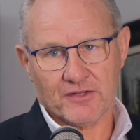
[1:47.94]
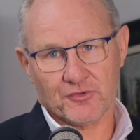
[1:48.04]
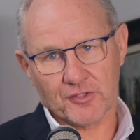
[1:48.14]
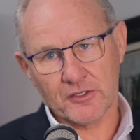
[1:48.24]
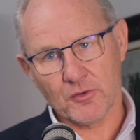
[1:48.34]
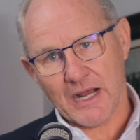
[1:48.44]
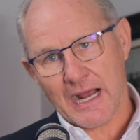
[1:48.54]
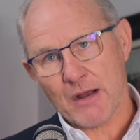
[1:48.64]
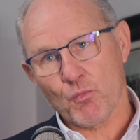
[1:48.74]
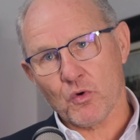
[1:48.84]
and so
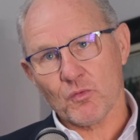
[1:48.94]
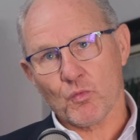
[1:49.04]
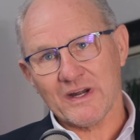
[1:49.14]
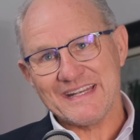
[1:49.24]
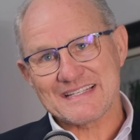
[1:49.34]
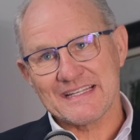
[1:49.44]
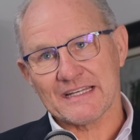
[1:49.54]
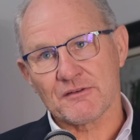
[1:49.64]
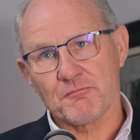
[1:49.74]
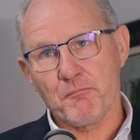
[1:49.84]
wh what is
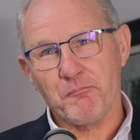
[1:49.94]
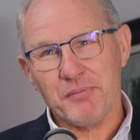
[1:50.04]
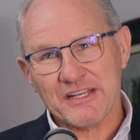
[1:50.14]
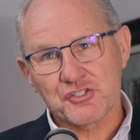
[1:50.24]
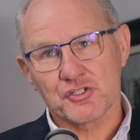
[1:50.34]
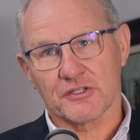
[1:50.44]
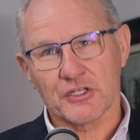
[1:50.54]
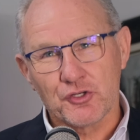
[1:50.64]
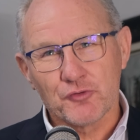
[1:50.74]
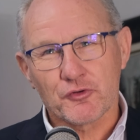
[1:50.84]
that picture
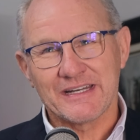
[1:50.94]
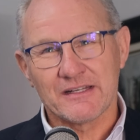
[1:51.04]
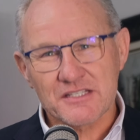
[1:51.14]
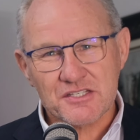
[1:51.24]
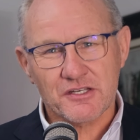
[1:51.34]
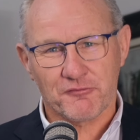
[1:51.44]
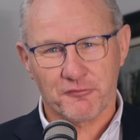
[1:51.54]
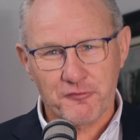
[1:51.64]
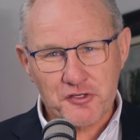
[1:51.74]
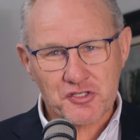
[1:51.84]
that you've got elicited
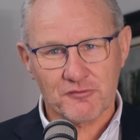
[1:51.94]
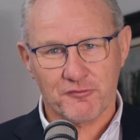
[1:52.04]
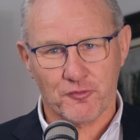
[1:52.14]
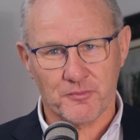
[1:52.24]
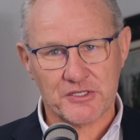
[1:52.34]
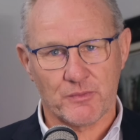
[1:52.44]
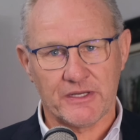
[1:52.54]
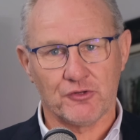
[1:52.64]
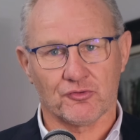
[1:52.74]
first and foremost when you